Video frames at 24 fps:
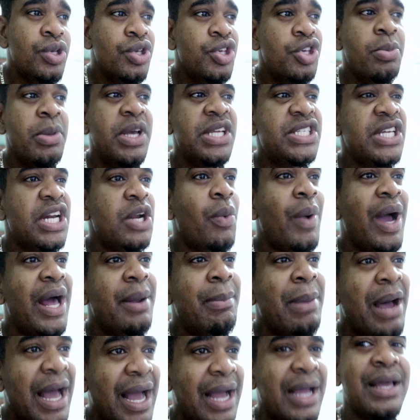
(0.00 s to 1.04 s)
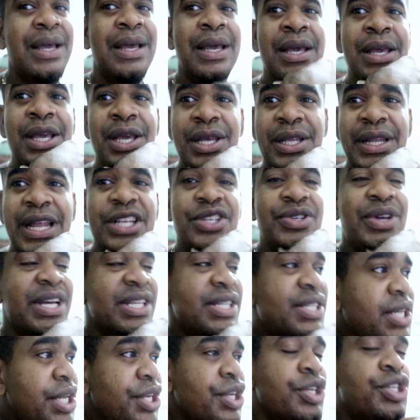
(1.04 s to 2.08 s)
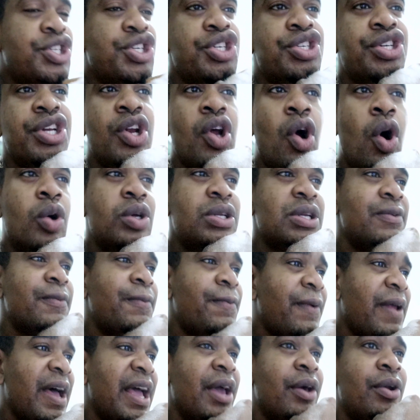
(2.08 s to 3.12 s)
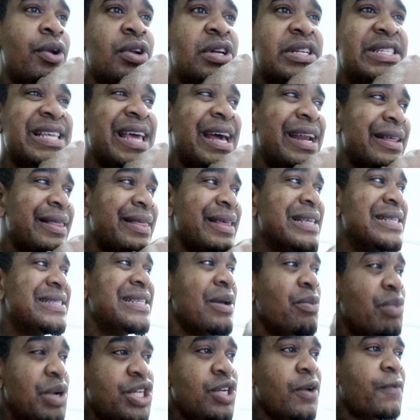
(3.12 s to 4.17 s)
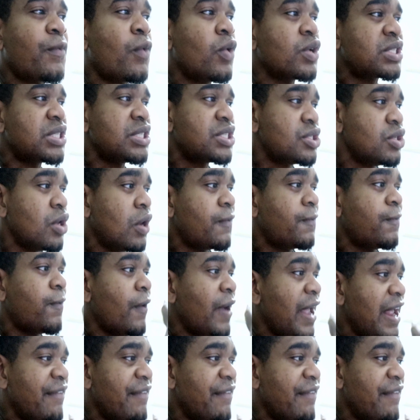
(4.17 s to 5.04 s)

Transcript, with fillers: You mentioned a while back that you can send your children out and fly and all these kind of things there, which of course is not for